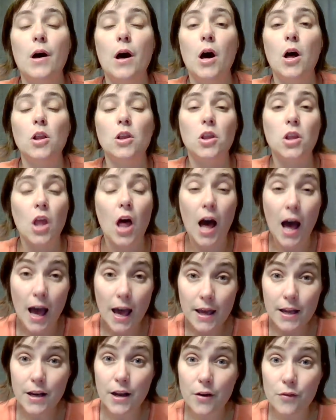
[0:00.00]
a
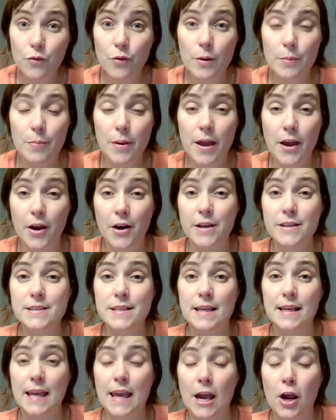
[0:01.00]
lot of what
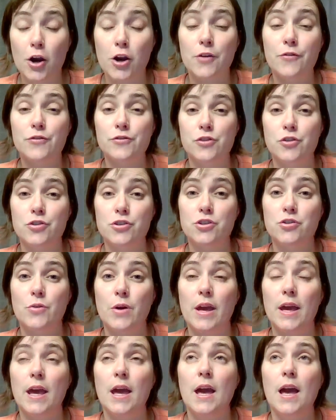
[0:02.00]
parents and caregivers are
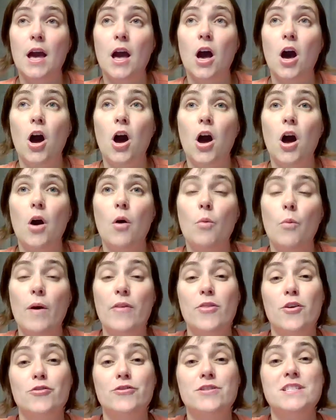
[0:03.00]
doing
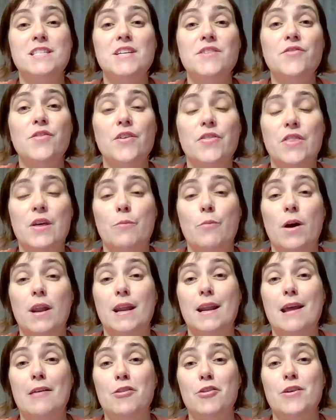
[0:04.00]
when they're different than
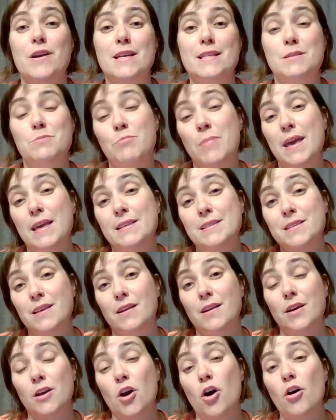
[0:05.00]
one another, it's based
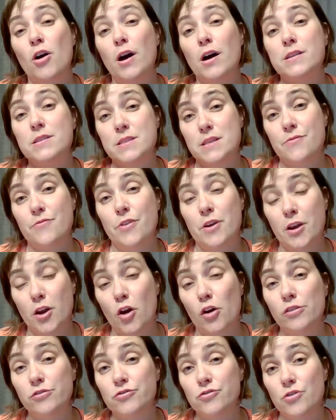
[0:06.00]
on a different
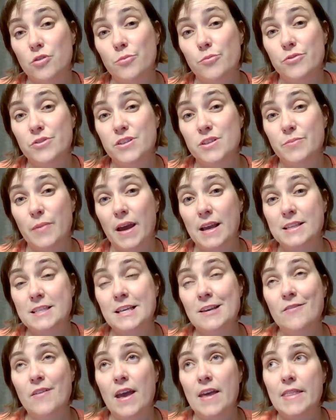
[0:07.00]
cultural
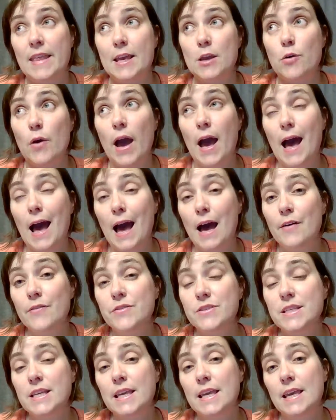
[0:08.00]
perspective, and that you
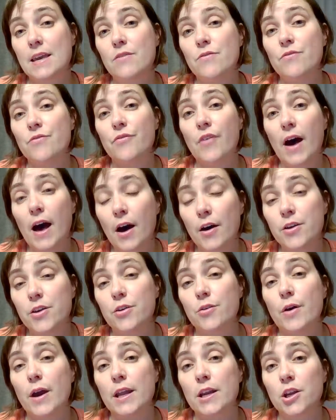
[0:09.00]
have to give
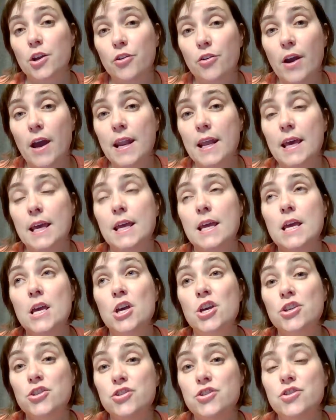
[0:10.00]
value and credit
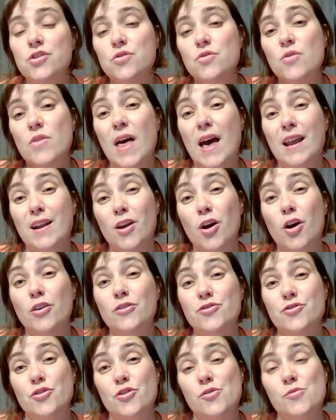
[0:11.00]
to that
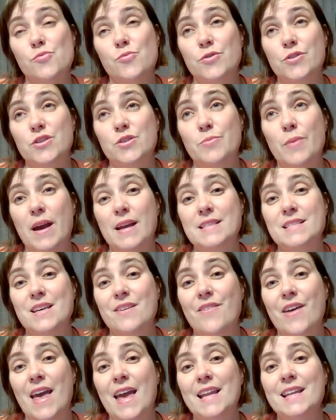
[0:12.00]
cultural
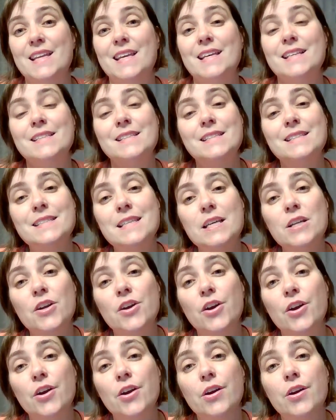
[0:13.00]
perspective and
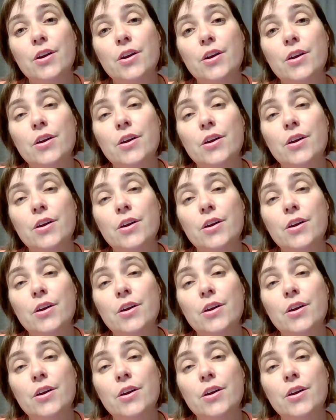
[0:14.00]
consider